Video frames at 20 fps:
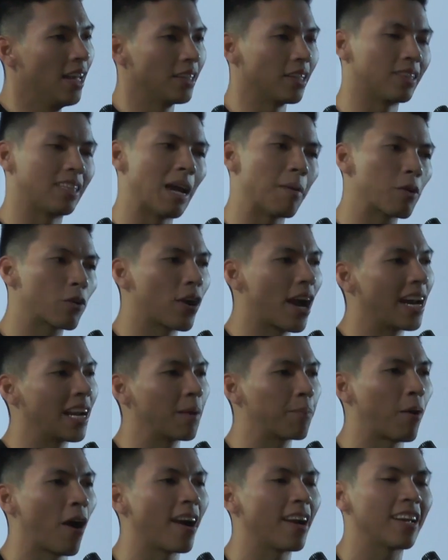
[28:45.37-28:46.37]
The
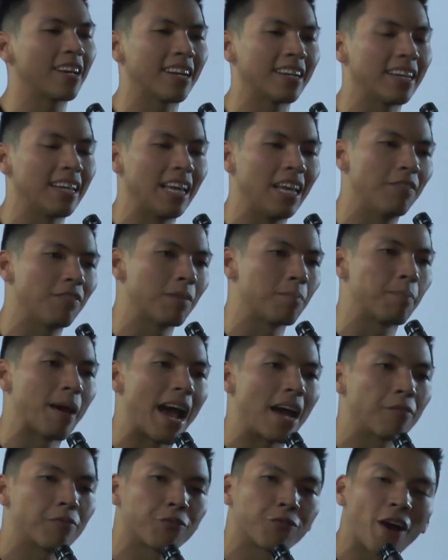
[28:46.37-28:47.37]
Democratic Party couldn't even
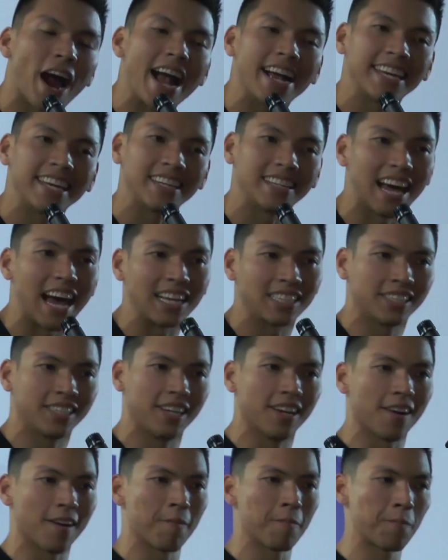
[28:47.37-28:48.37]
ban fracking last
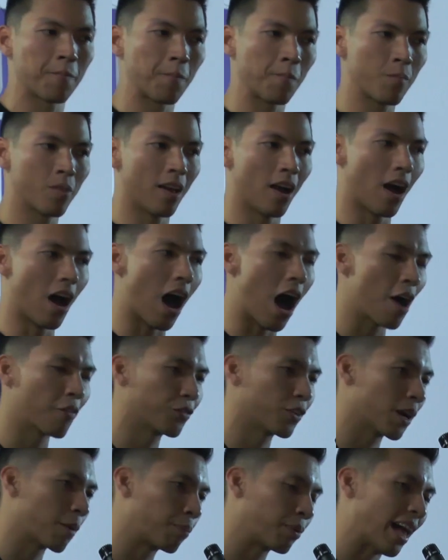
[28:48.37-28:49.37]
year. On
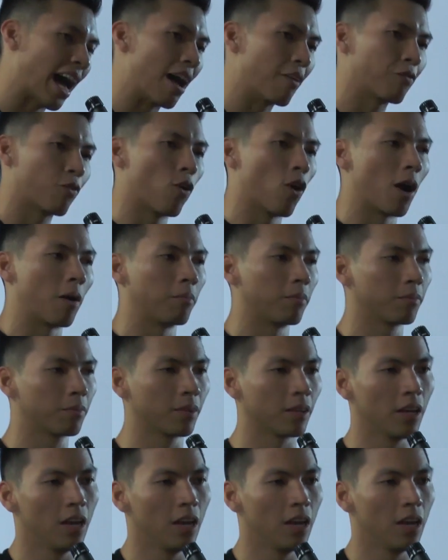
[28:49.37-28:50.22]
their platform.